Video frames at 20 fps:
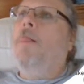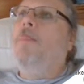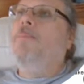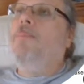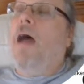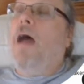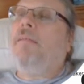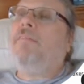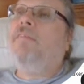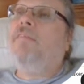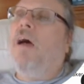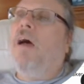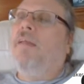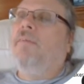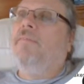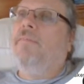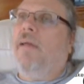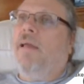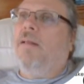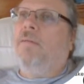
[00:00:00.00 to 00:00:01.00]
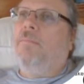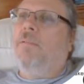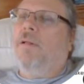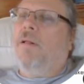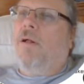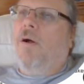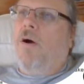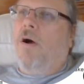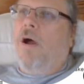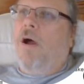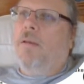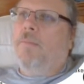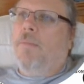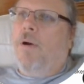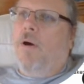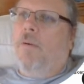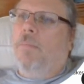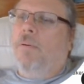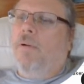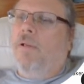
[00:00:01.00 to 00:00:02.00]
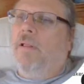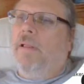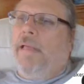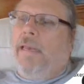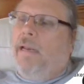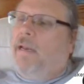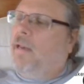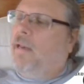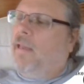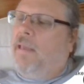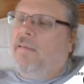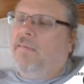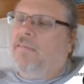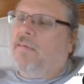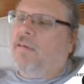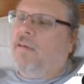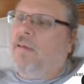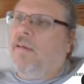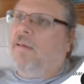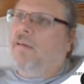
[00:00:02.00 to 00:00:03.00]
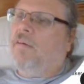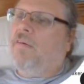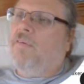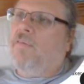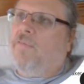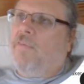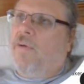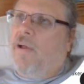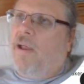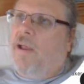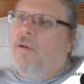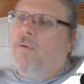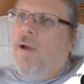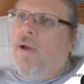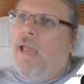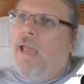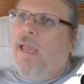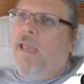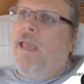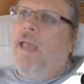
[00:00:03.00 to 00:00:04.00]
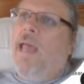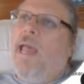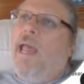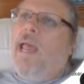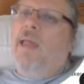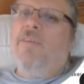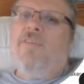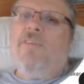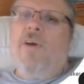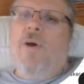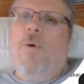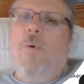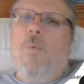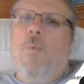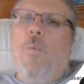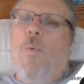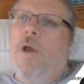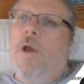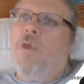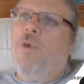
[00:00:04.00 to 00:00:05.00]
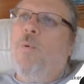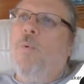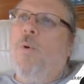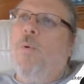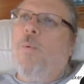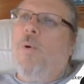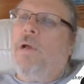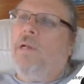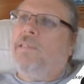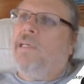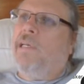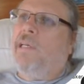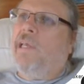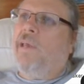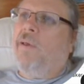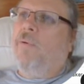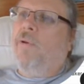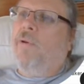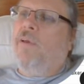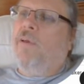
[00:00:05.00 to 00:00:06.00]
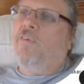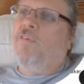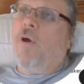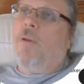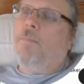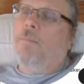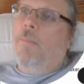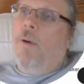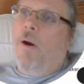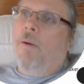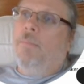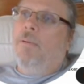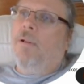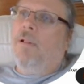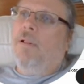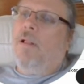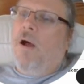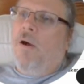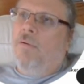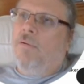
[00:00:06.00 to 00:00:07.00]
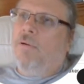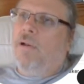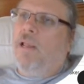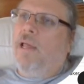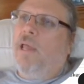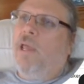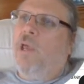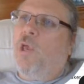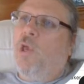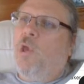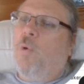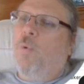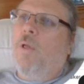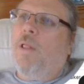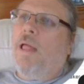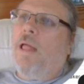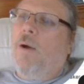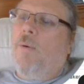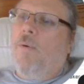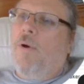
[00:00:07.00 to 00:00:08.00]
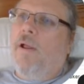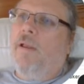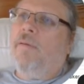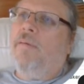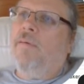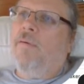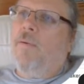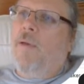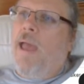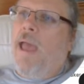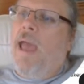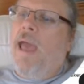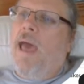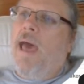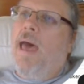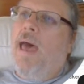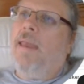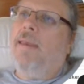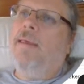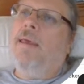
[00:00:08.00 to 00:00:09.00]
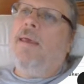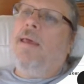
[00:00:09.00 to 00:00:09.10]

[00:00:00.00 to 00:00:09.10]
that's not available on mobile in an easy to find way. And so what you will want to do is on mobile only, you will want to add